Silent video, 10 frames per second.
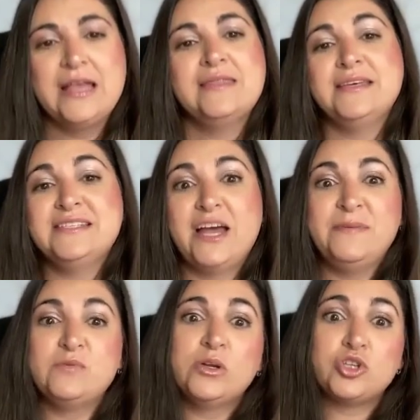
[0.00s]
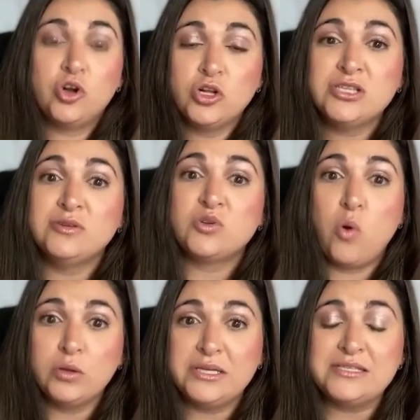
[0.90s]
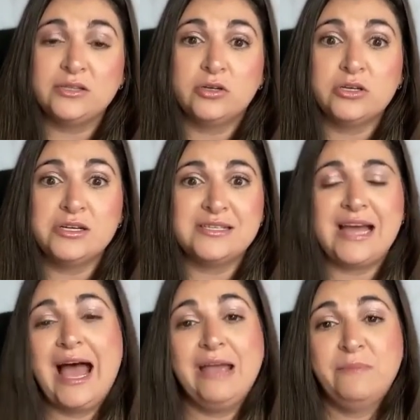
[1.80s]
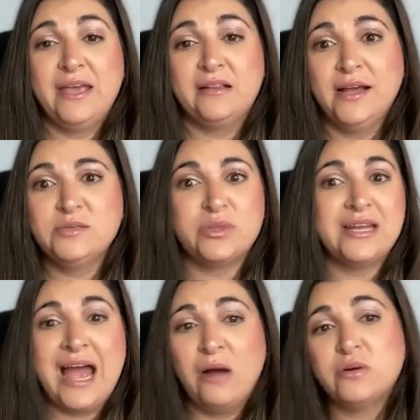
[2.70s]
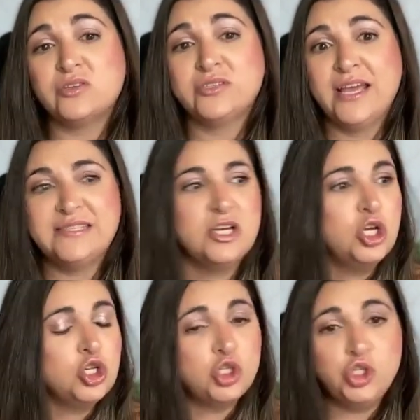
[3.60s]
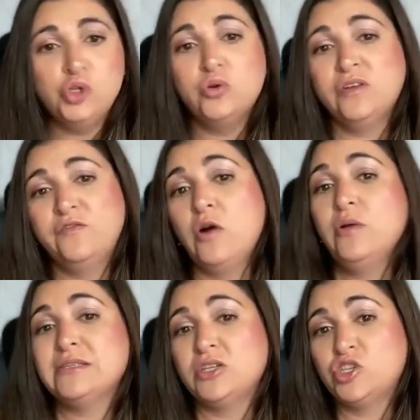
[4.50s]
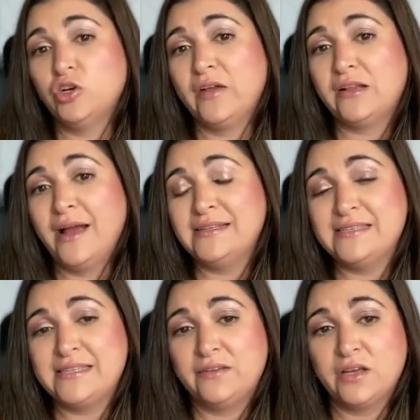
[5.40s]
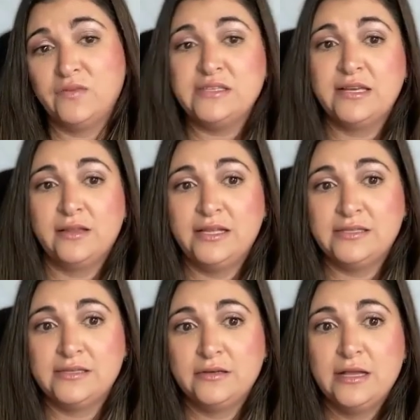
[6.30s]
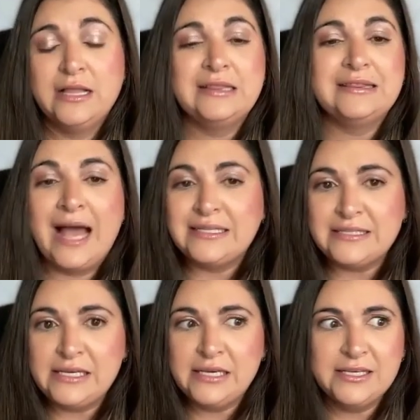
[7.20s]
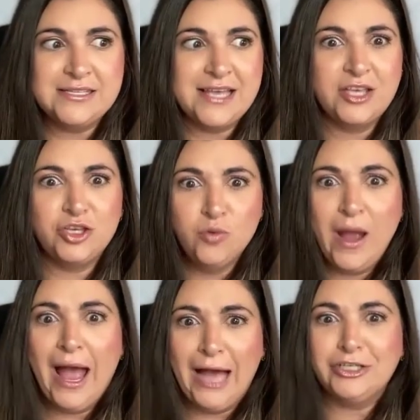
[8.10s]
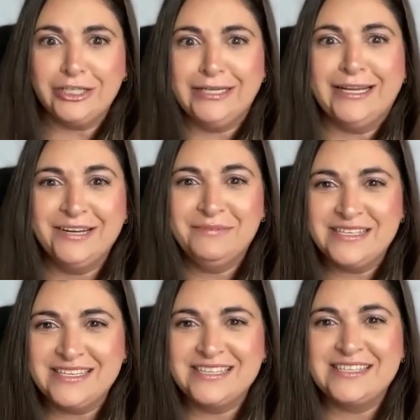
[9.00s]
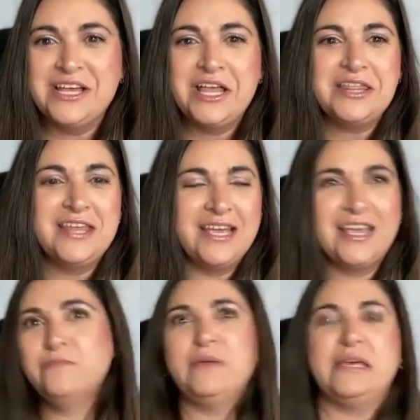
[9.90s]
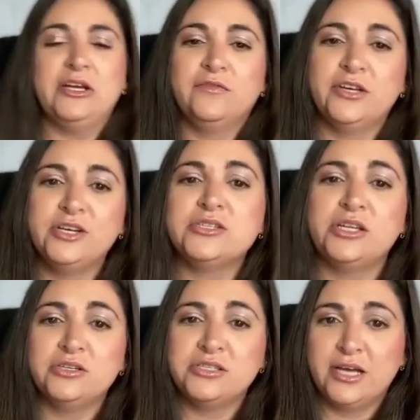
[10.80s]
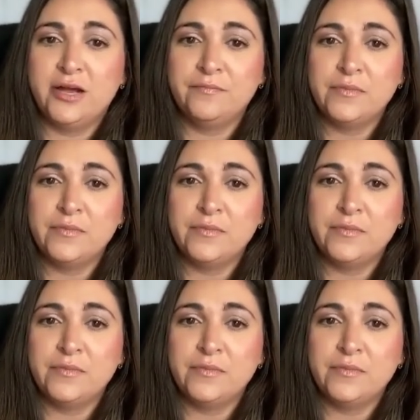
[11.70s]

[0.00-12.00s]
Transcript: This step is what turns those cold leads and lurkers into high-paying clients within hours or days, so you can focus on serving clients instead of convincing leads. Lastly, is that you actually need a business that can be here for years and years to come.